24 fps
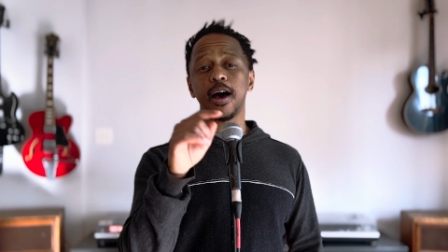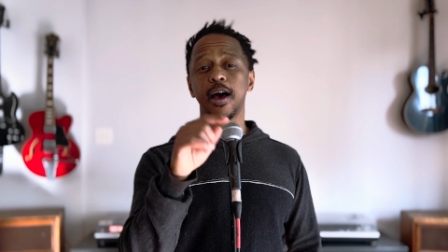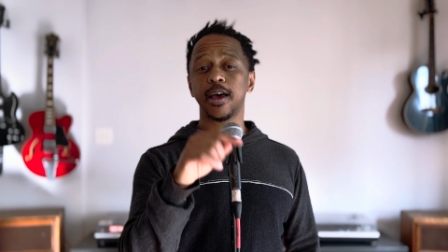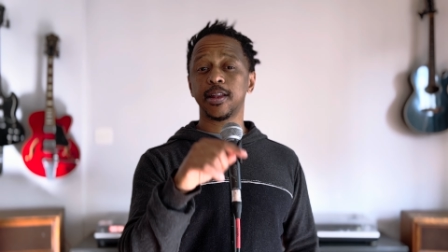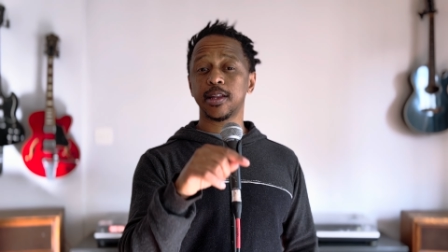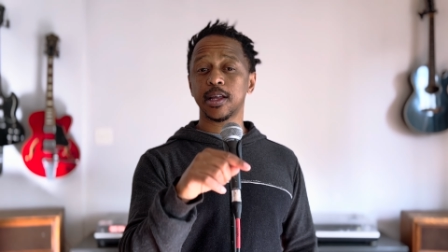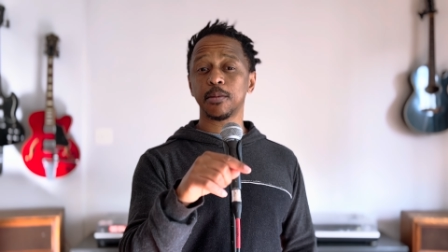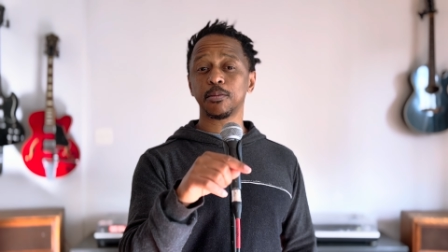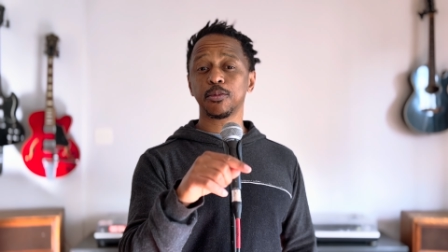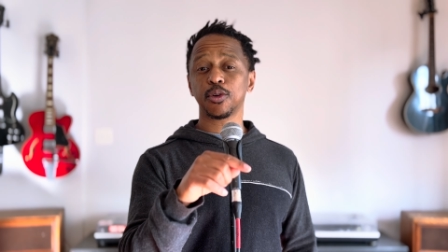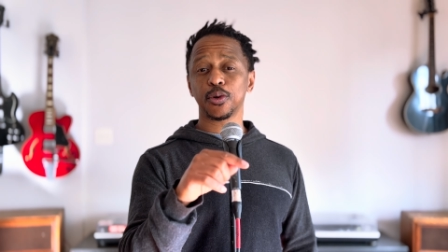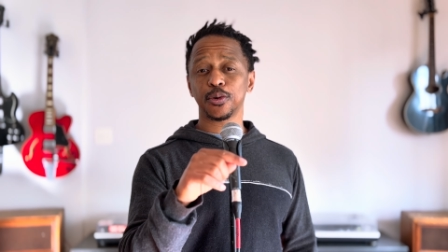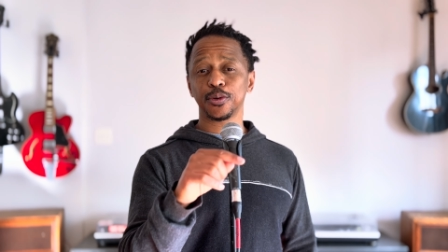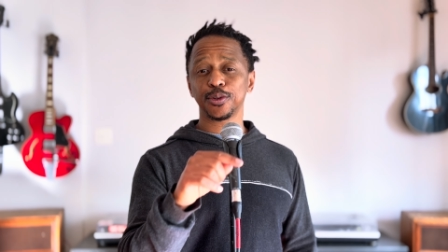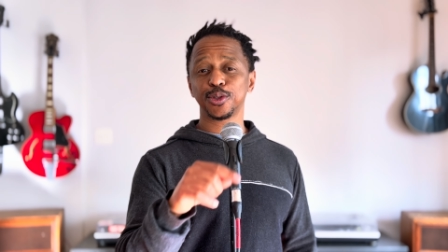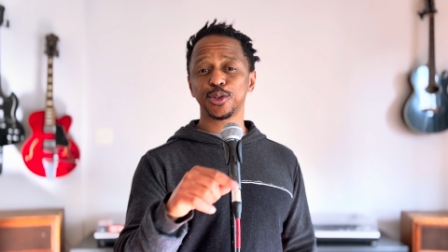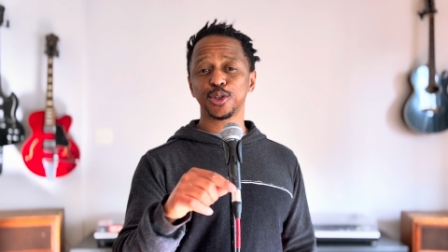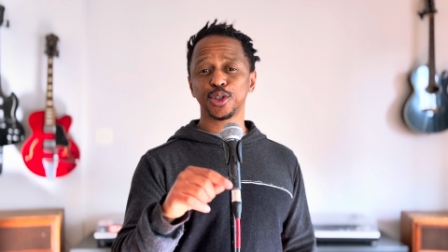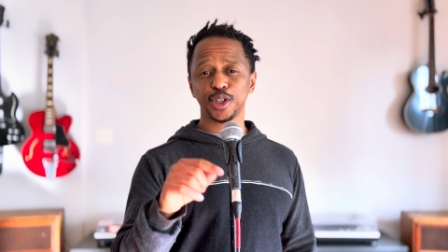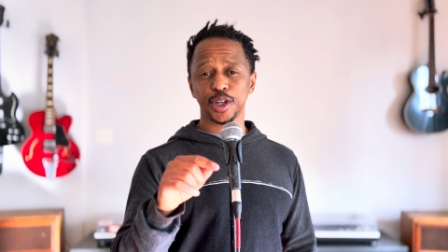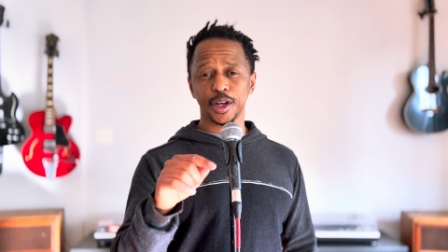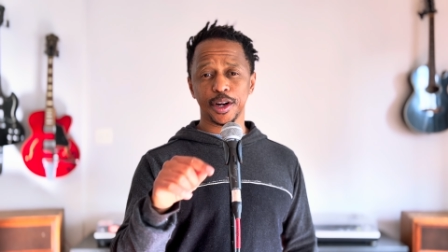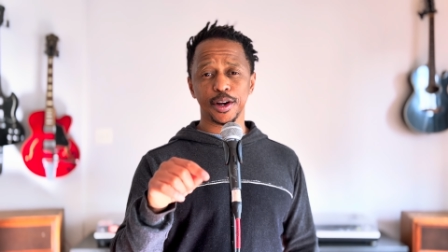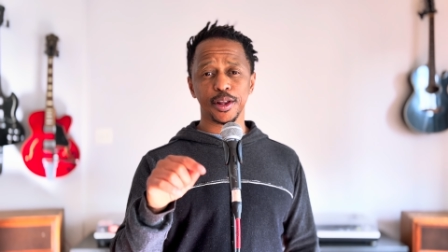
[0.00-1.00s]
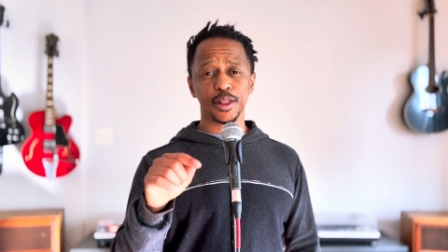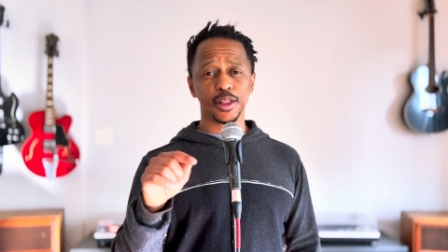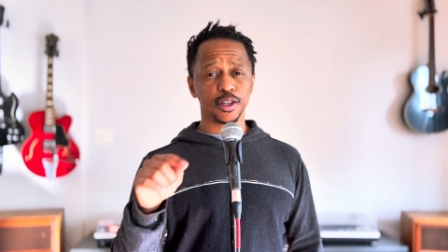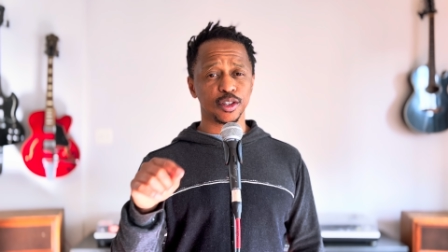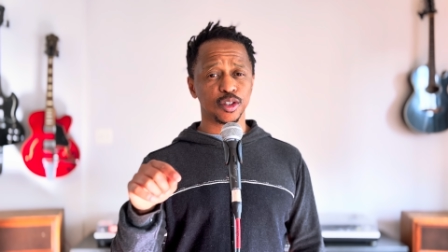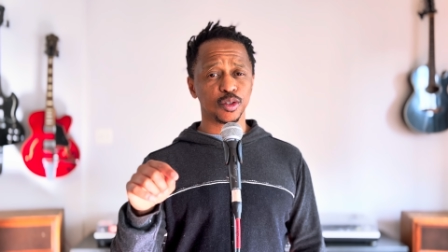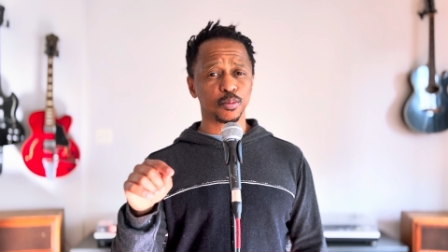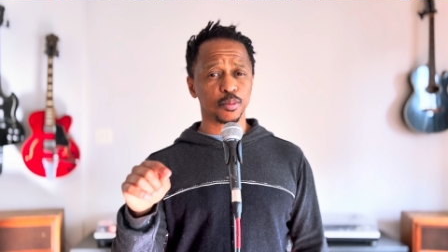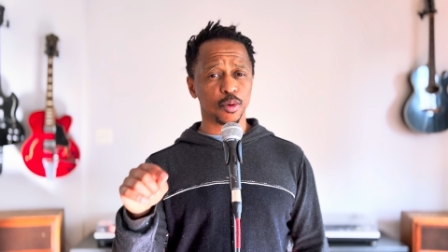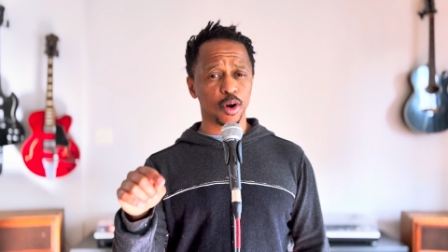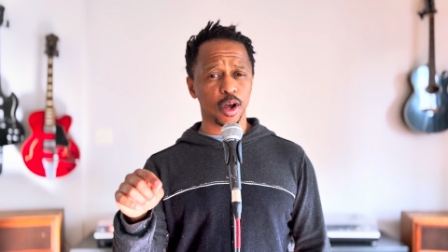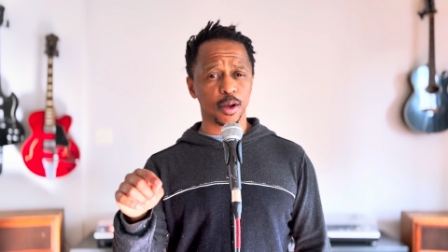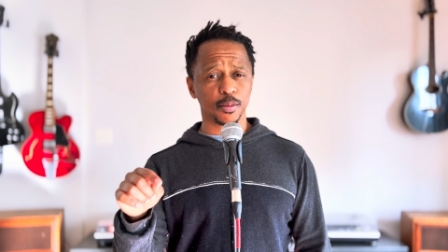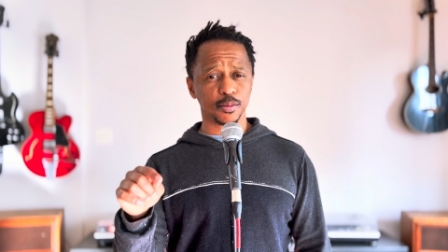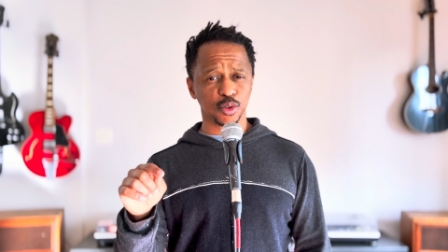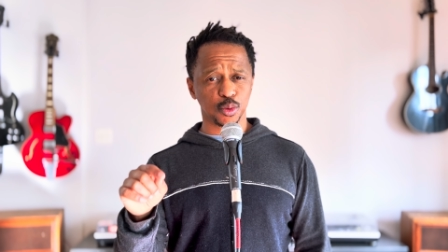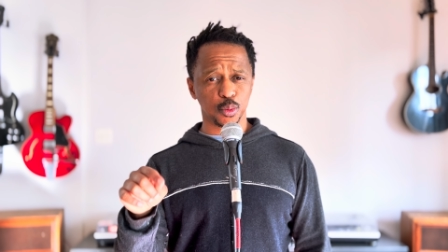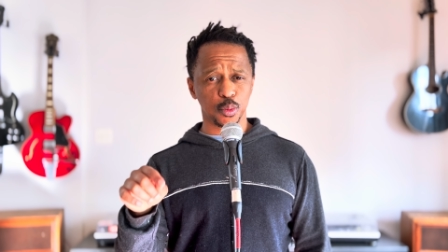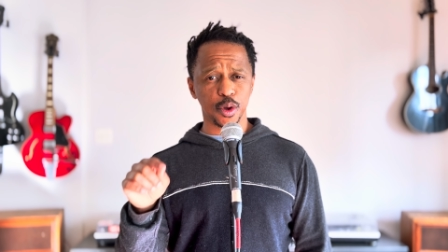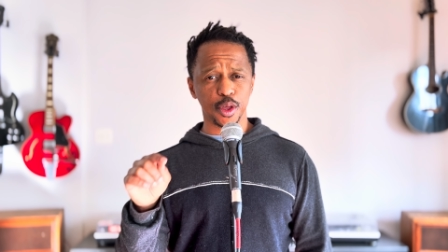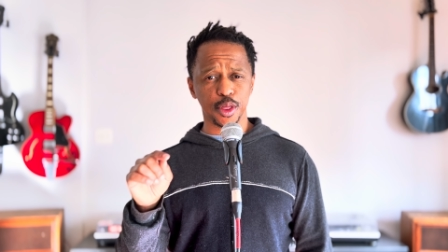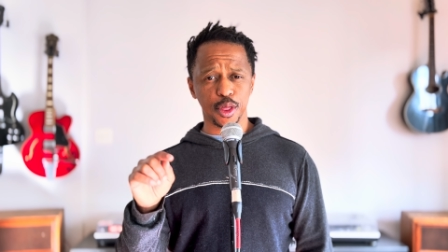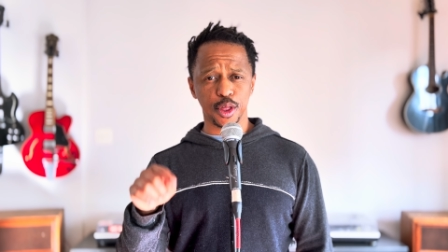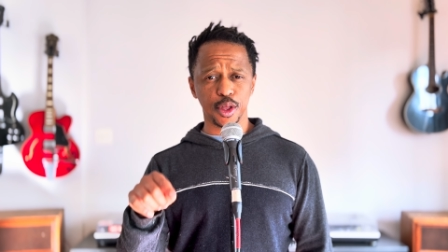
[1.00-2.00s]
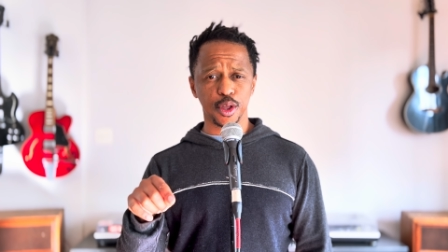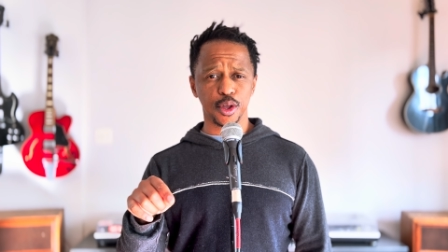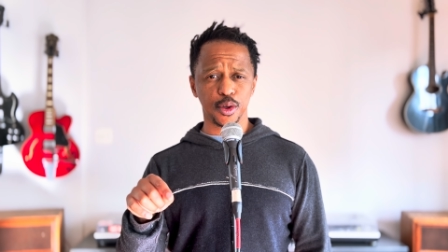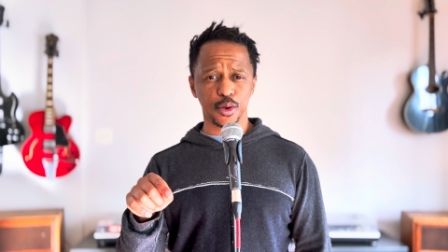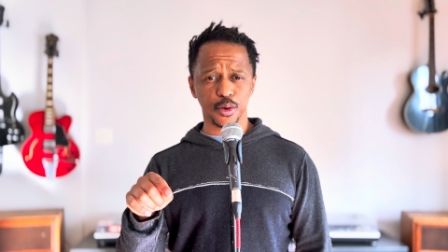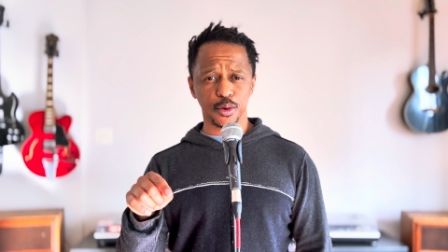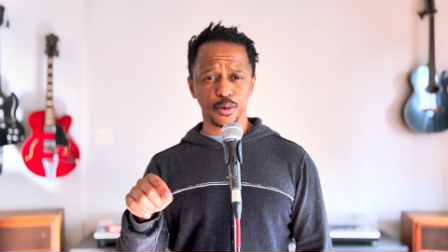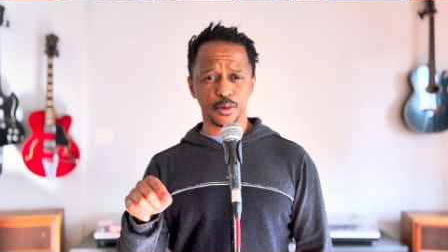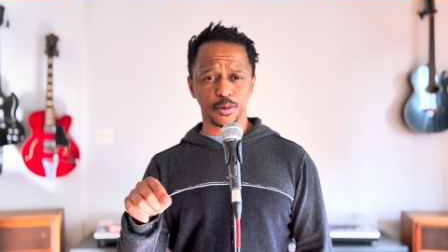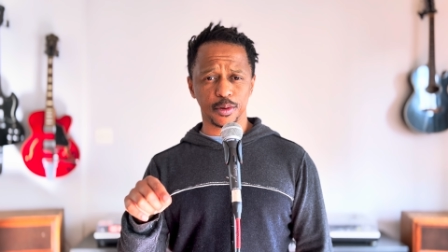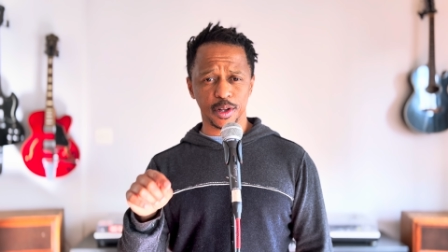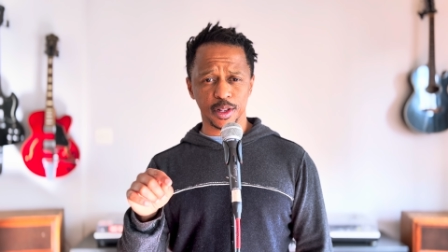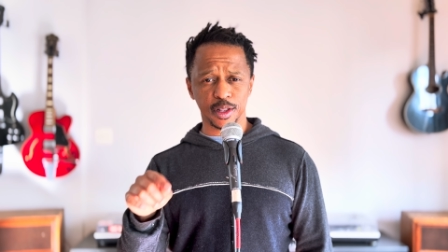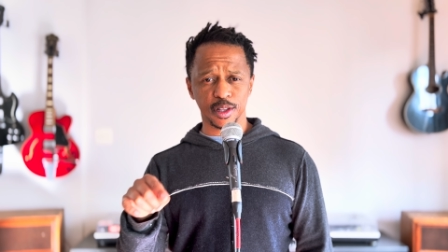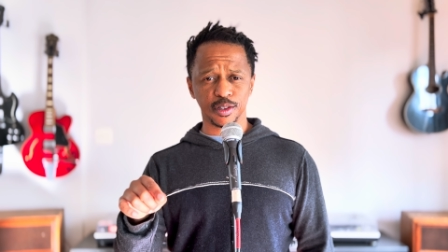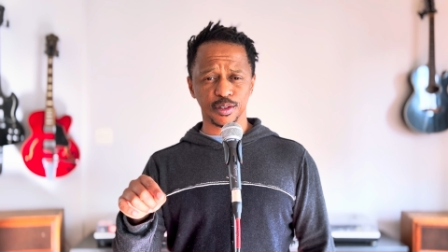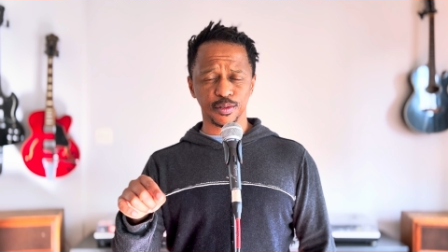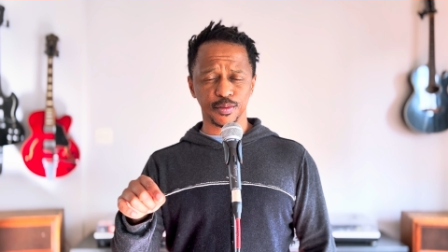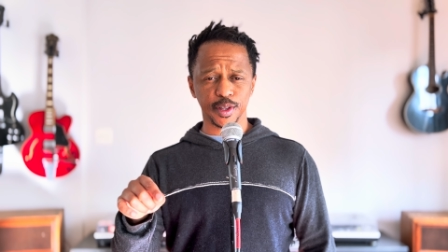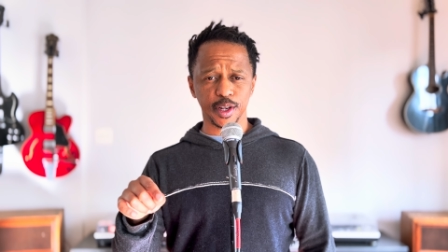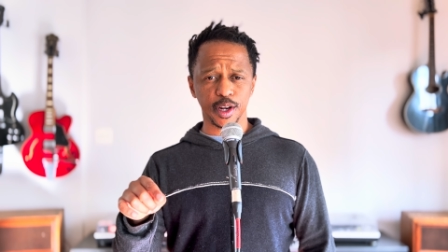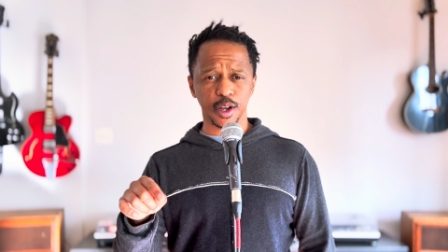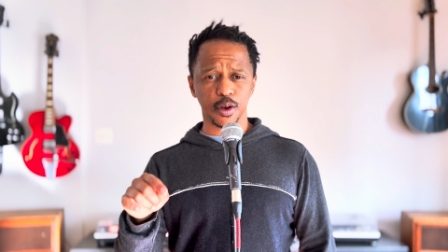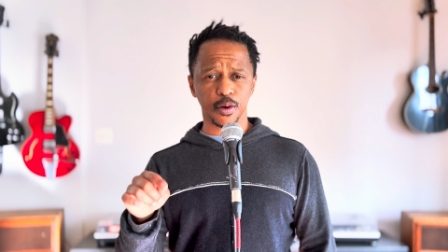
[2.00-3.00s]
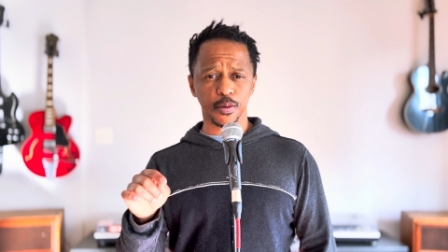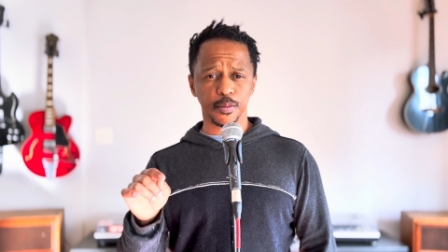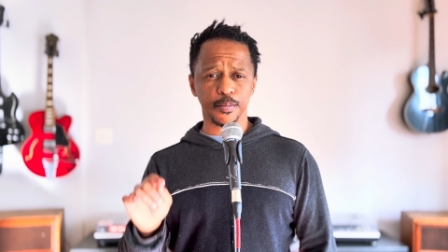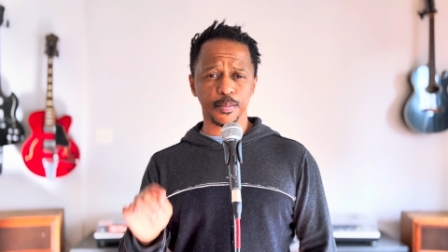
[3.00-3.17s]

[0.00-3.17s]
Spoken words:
And I'm going to share these prompts with you in this video.